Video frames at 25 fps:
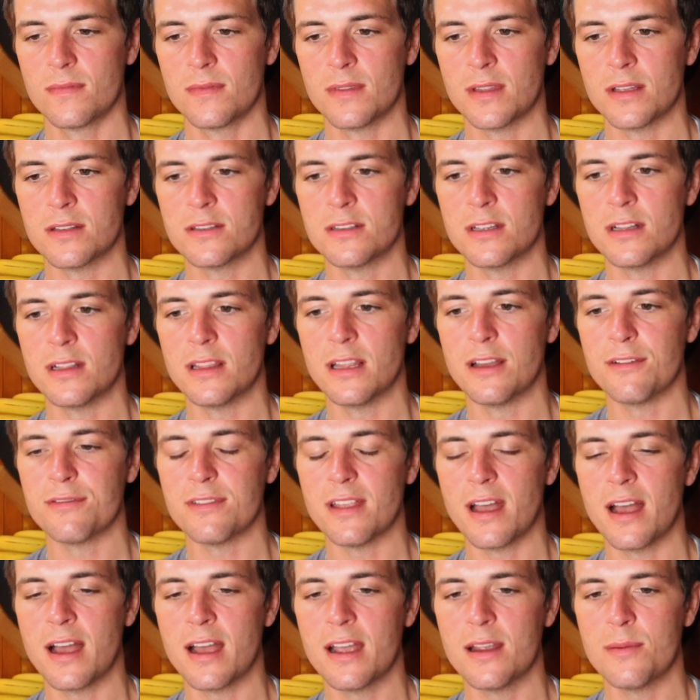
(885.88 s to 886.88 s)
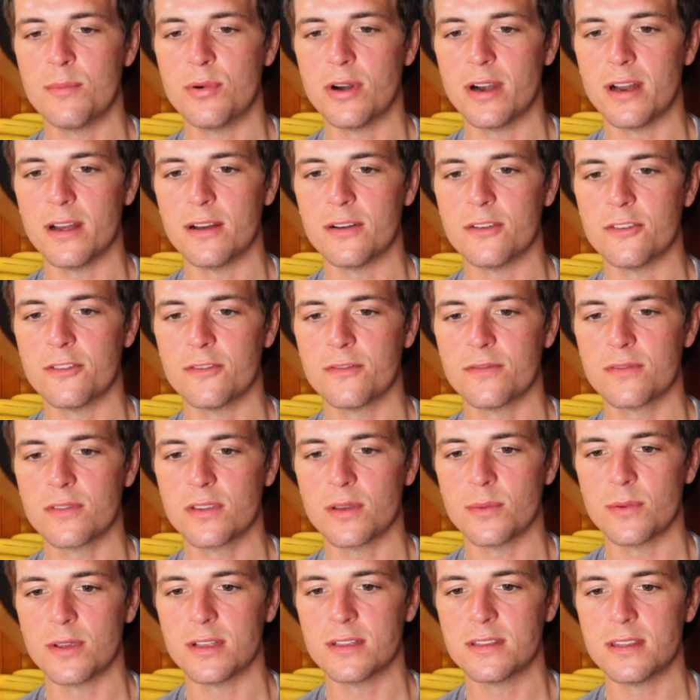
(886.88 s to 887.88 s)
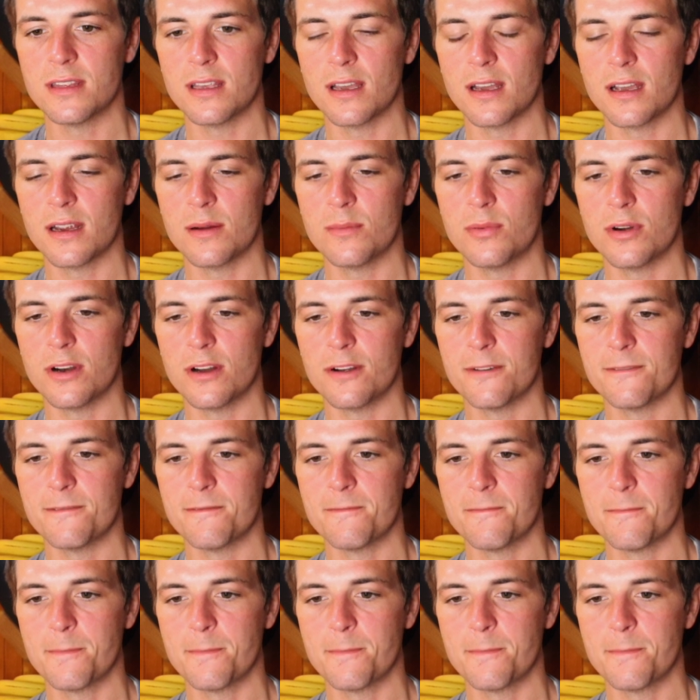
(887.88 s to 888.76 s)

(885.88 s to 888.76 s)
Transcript: That's the left eyebrow, coming into the eyebrow.